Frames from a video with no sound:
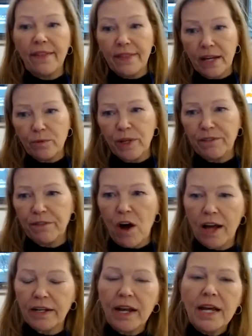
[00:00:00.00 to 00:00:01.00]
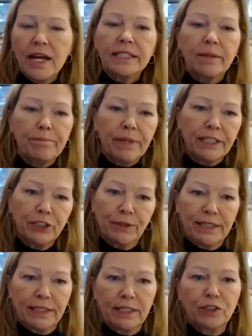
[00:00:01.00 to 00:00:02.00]
And then we've got some
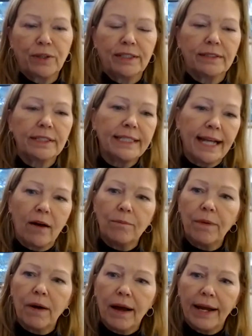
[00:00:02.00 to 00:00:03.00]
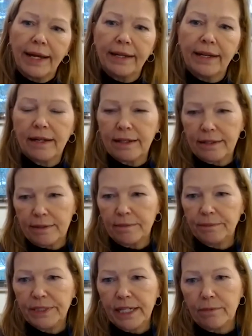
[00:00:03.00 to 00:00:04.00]
picturesque trails down by
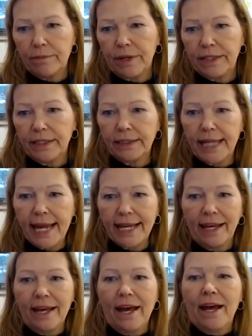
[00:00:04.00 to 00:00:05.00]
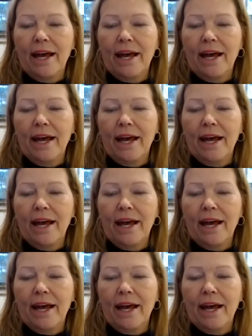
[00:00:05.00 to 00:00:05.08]
the lake.